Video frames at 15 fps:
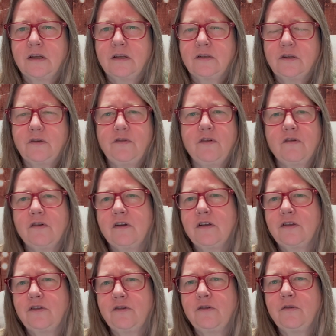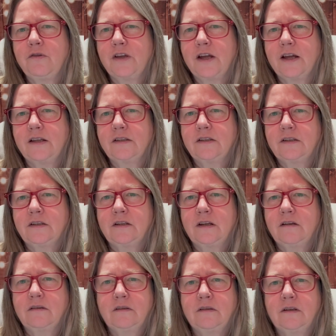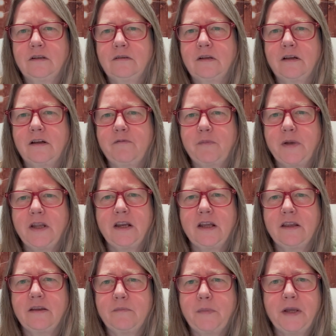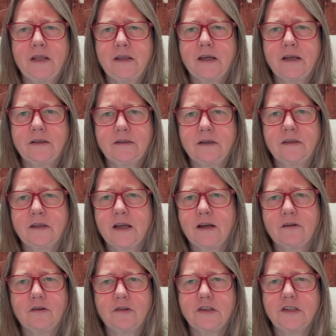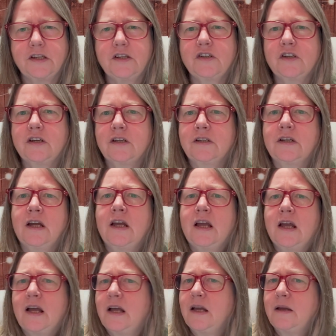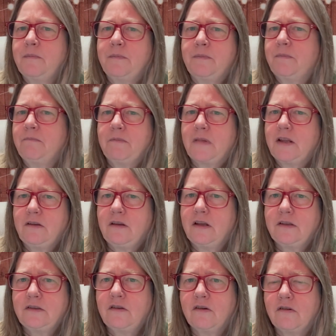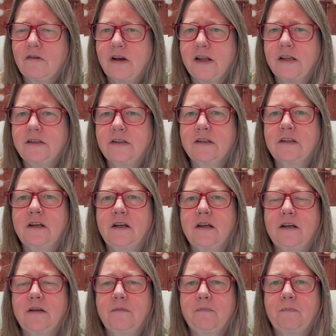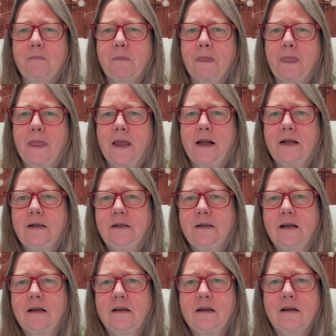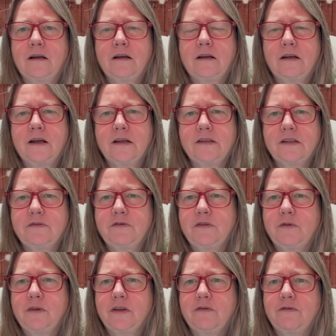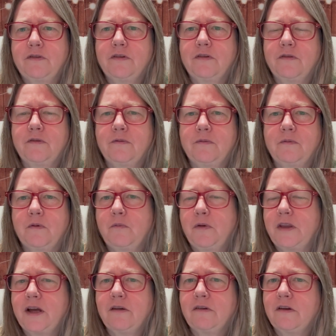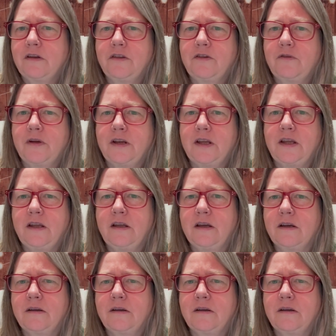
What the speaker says: So if you're going through that, and I've been there, done that, got the t-shirt, it's not great, and I suffered with it without going through any